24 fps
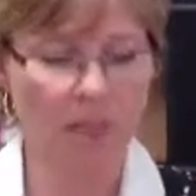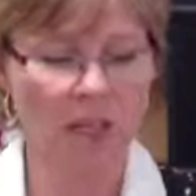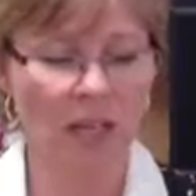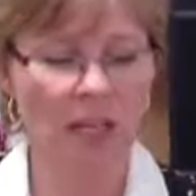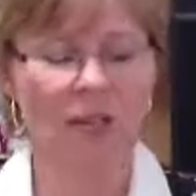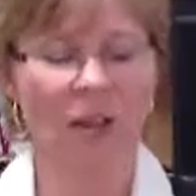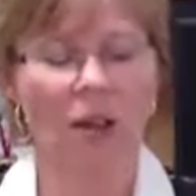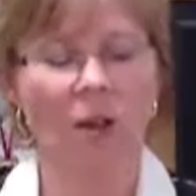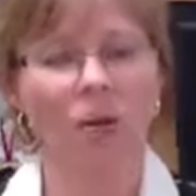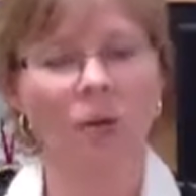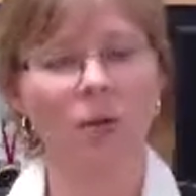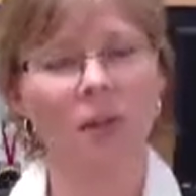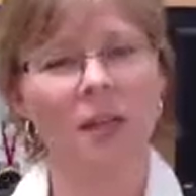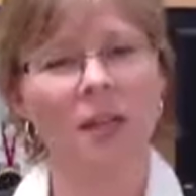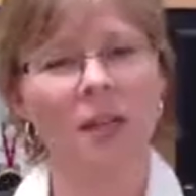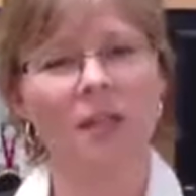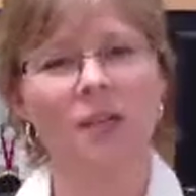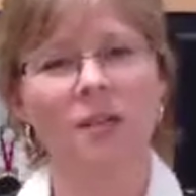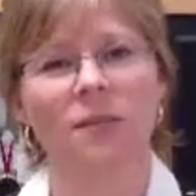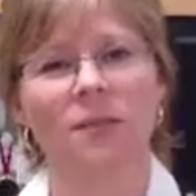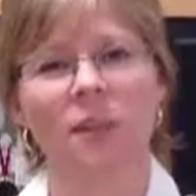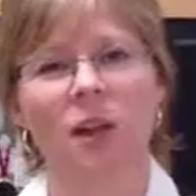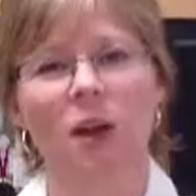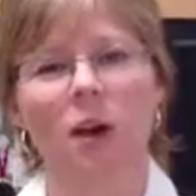The other thing
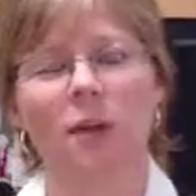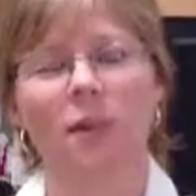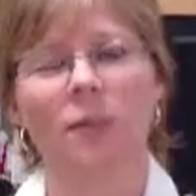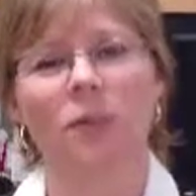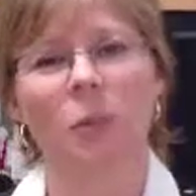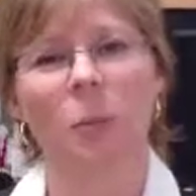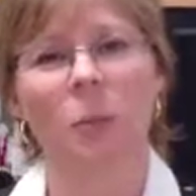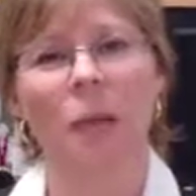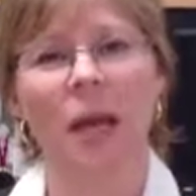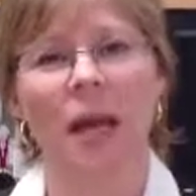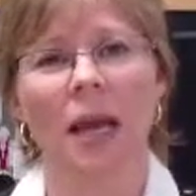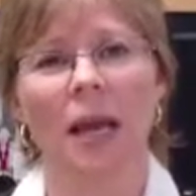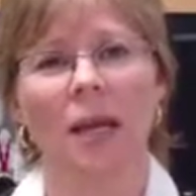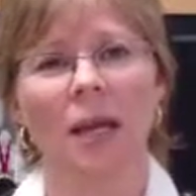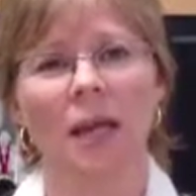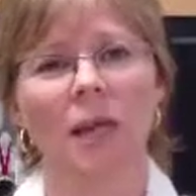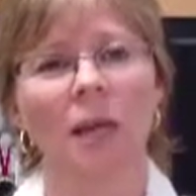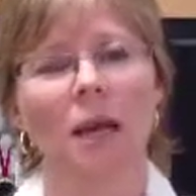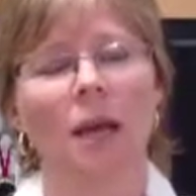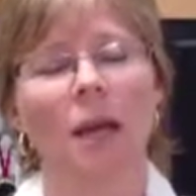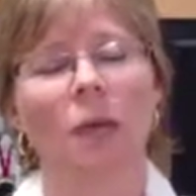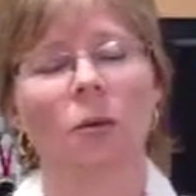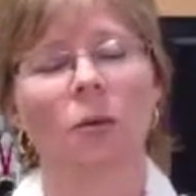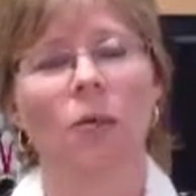is if they offer to pay
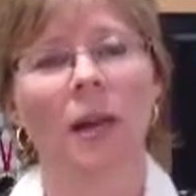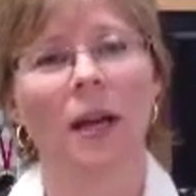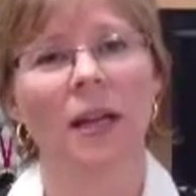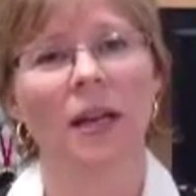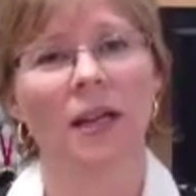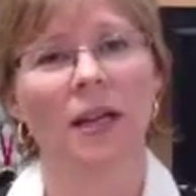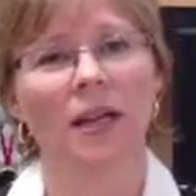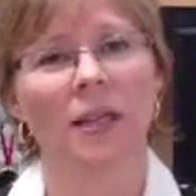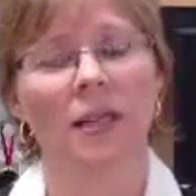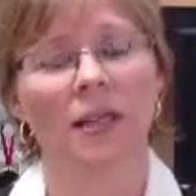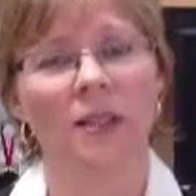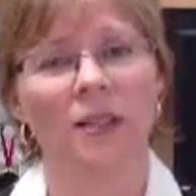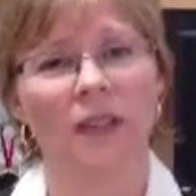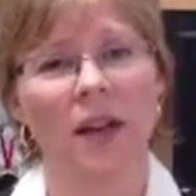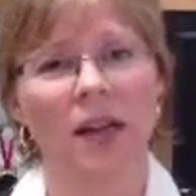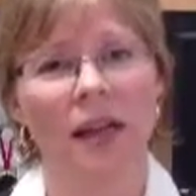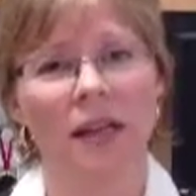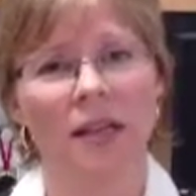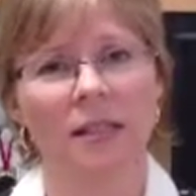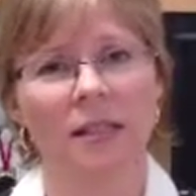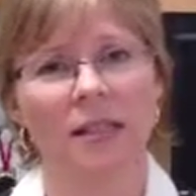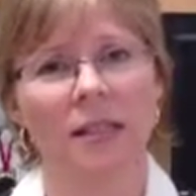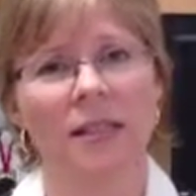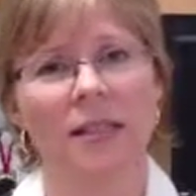rent in
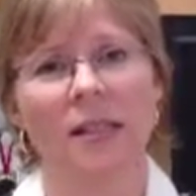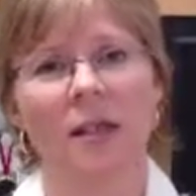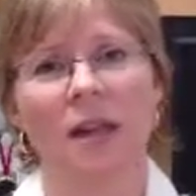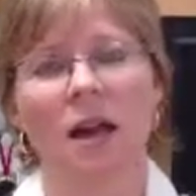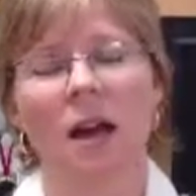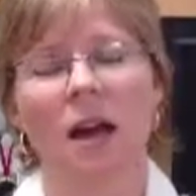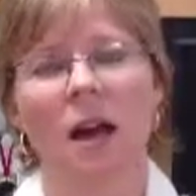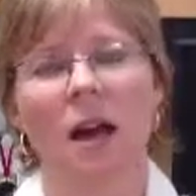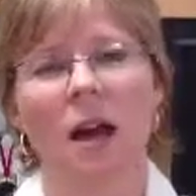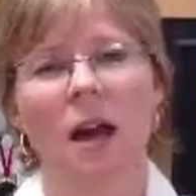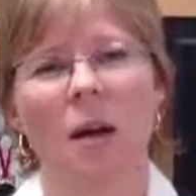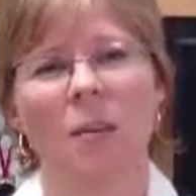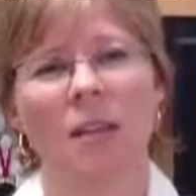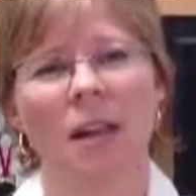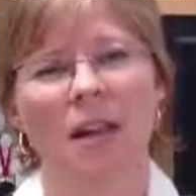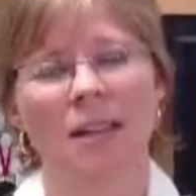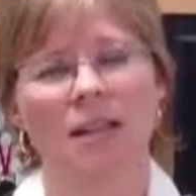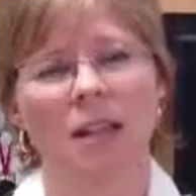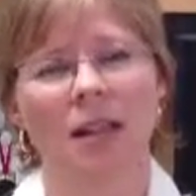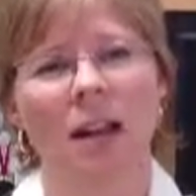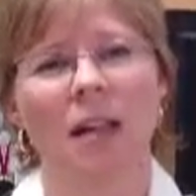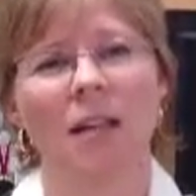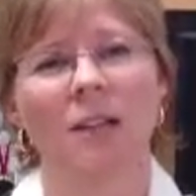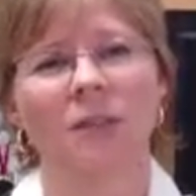advance.
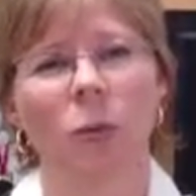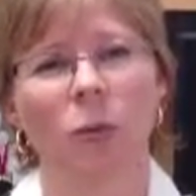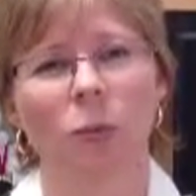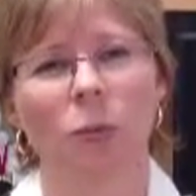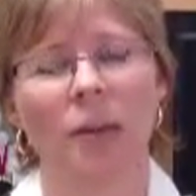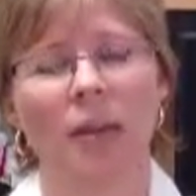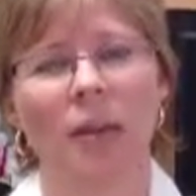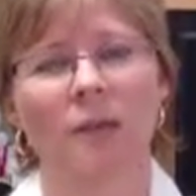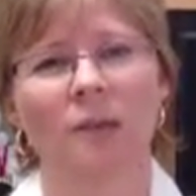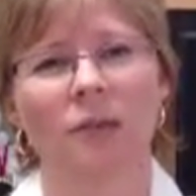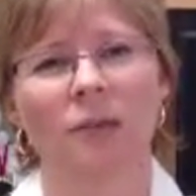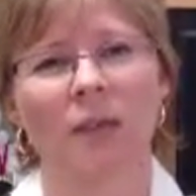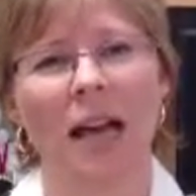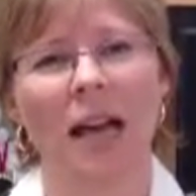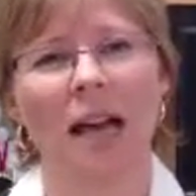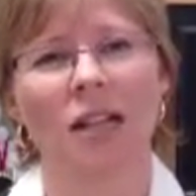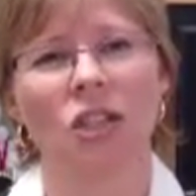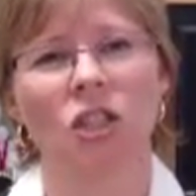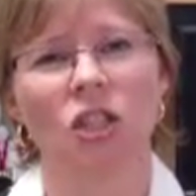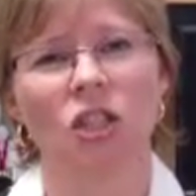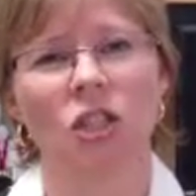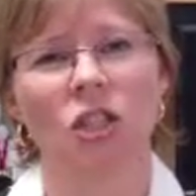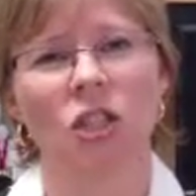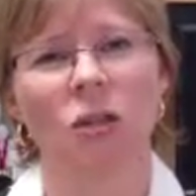That's kind of a red
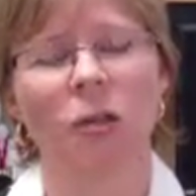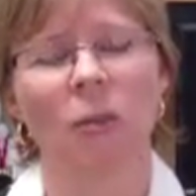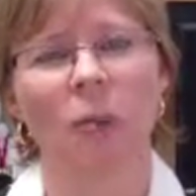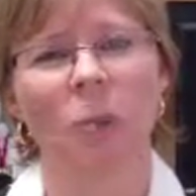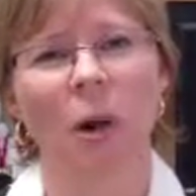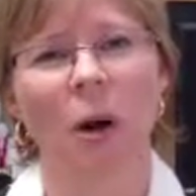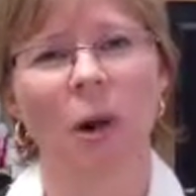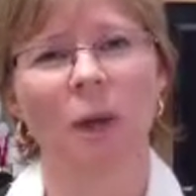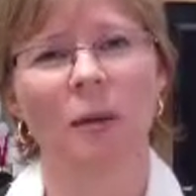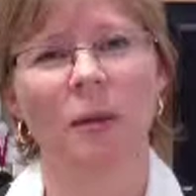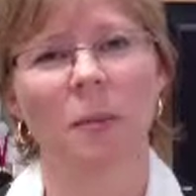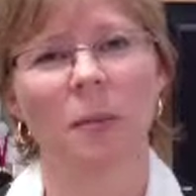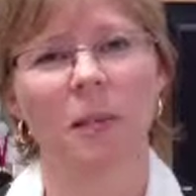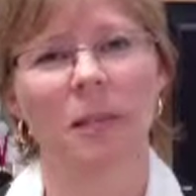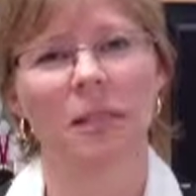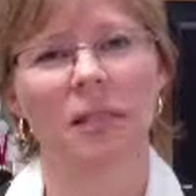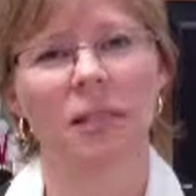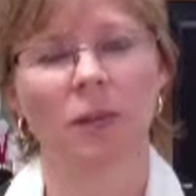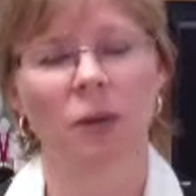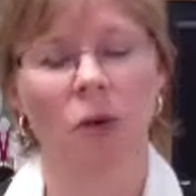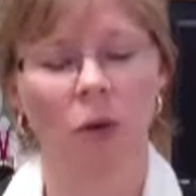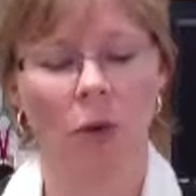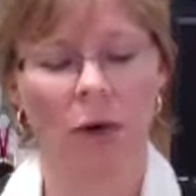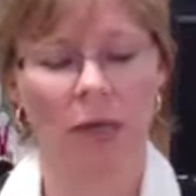flag too. It probably means
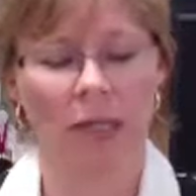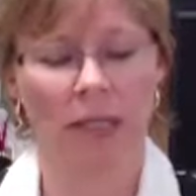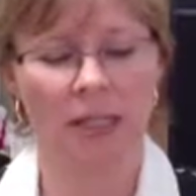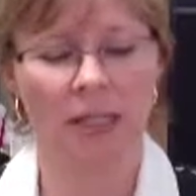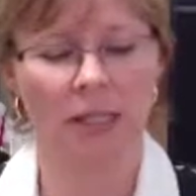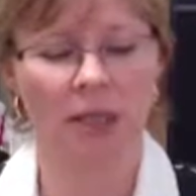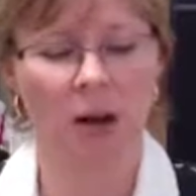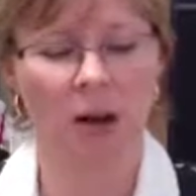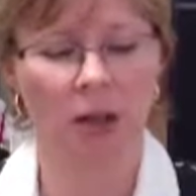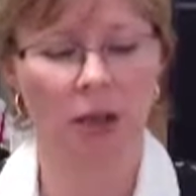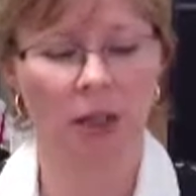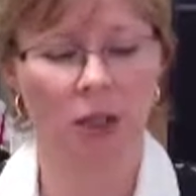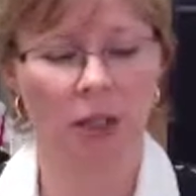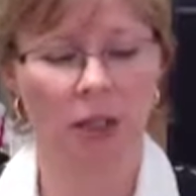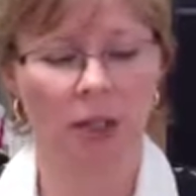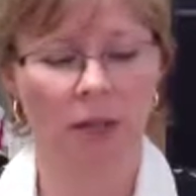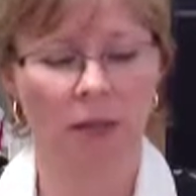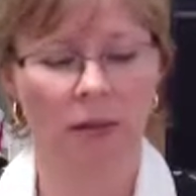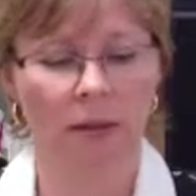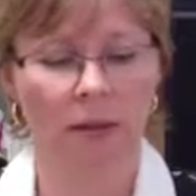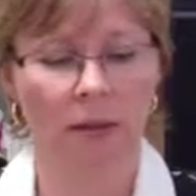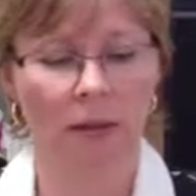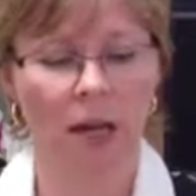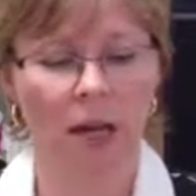their credit's not
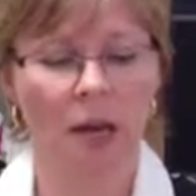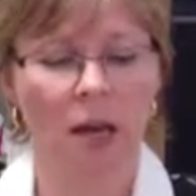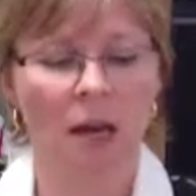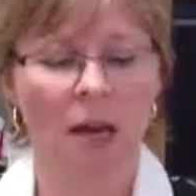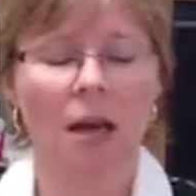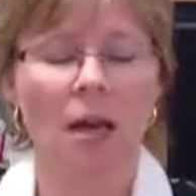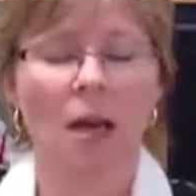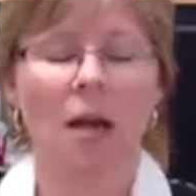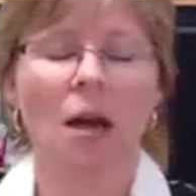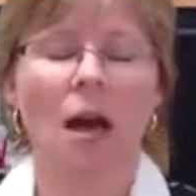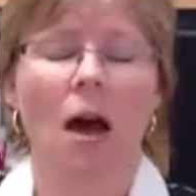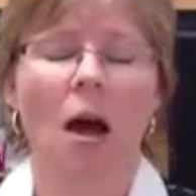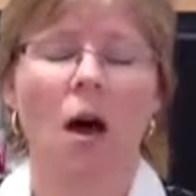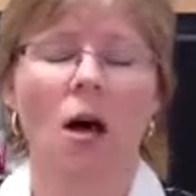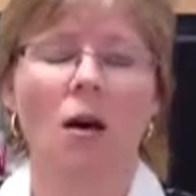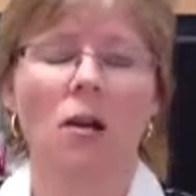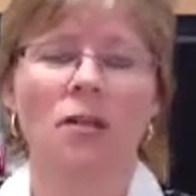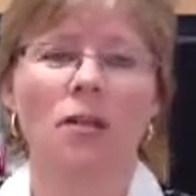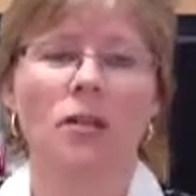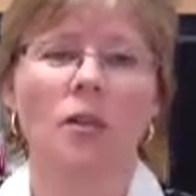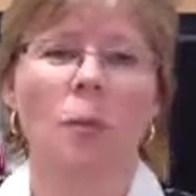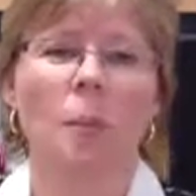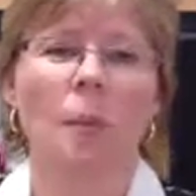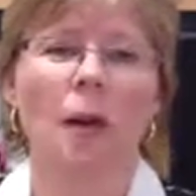good.
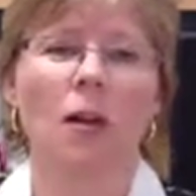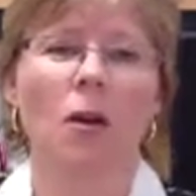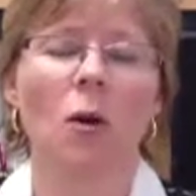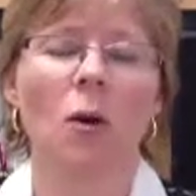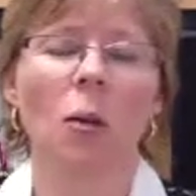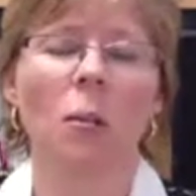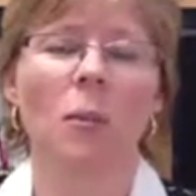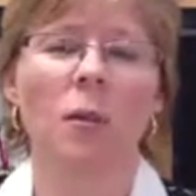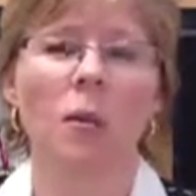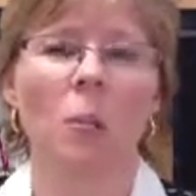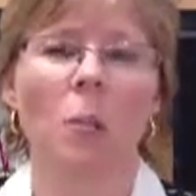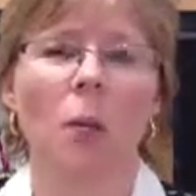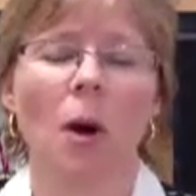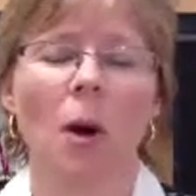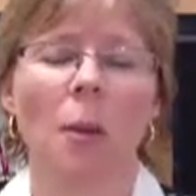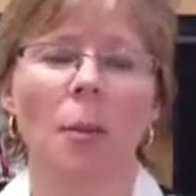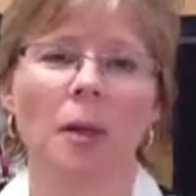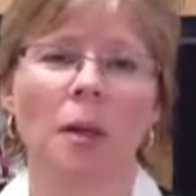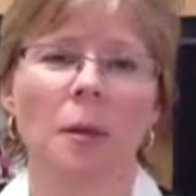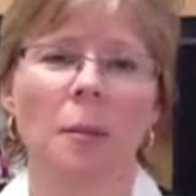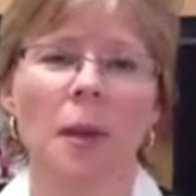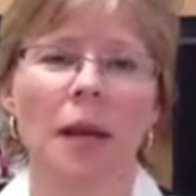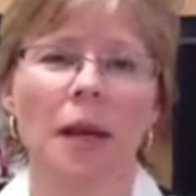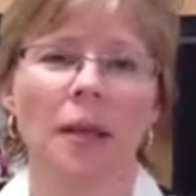Also, by going with a
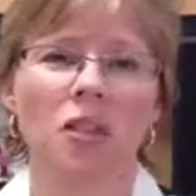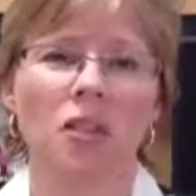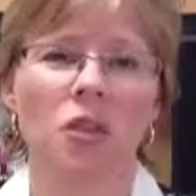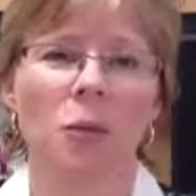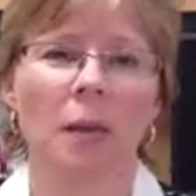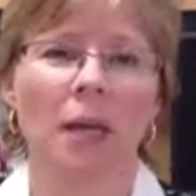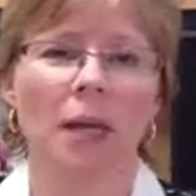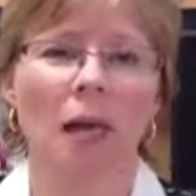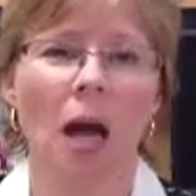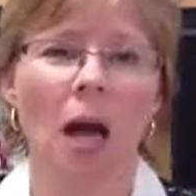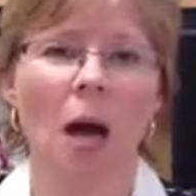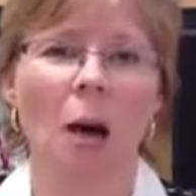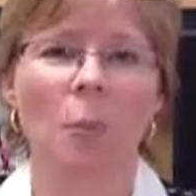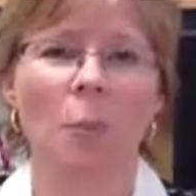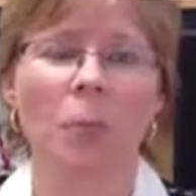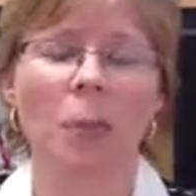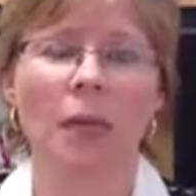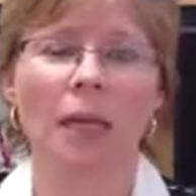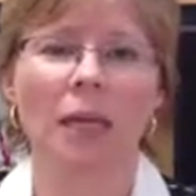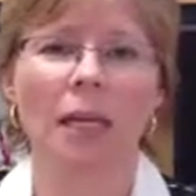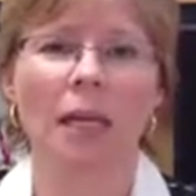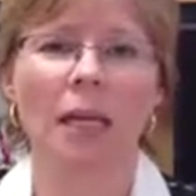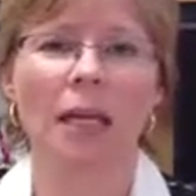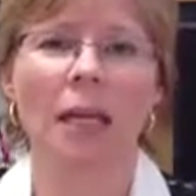property management
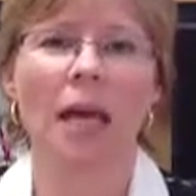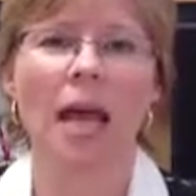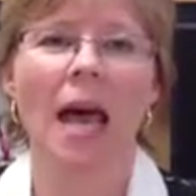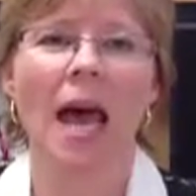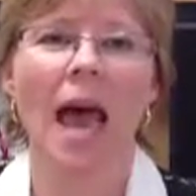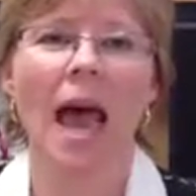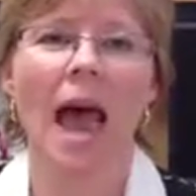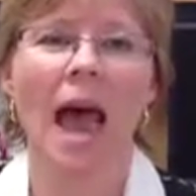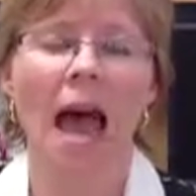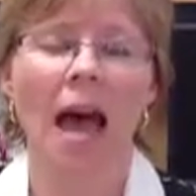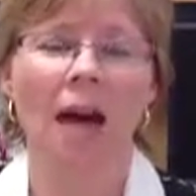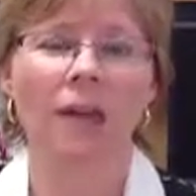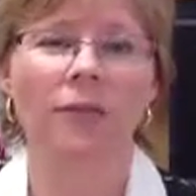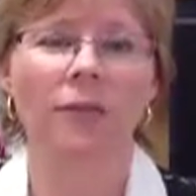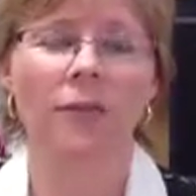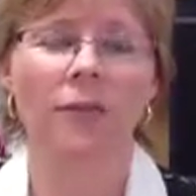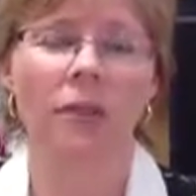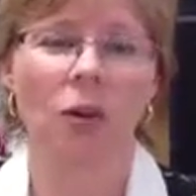company, half of